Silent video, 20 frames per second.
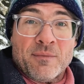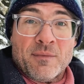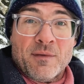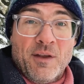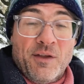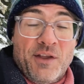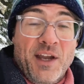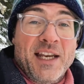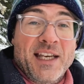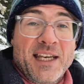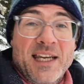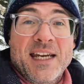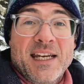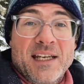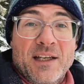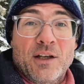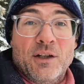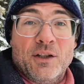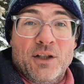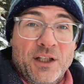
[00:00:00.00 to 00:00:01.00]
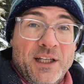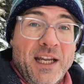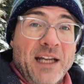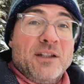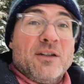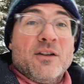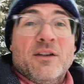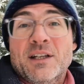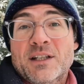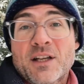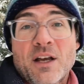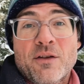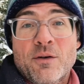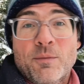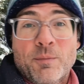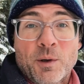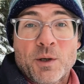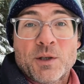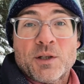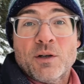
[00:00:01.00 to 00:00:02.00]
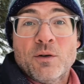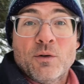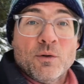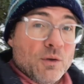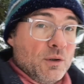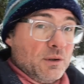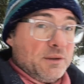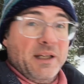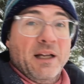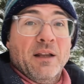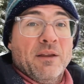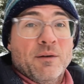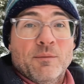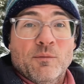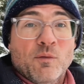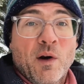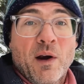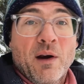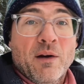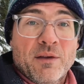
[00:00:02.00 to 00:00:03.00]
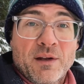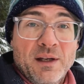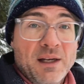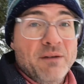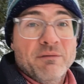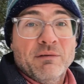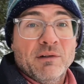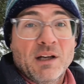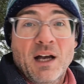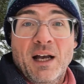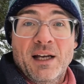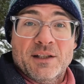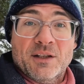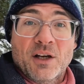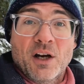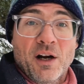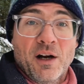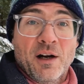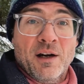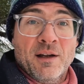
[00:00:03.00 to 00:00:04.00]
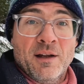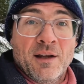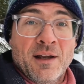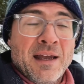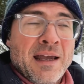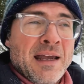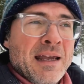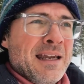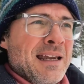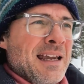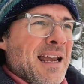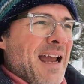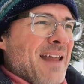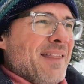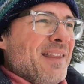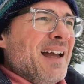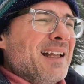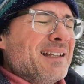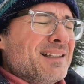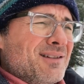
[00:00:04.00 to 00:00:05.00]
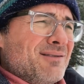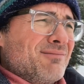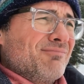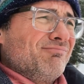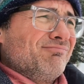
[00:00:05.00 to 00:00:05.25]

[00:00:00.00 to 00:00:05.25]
They need to get to this other person who will tell them where the evil guys are, and that's.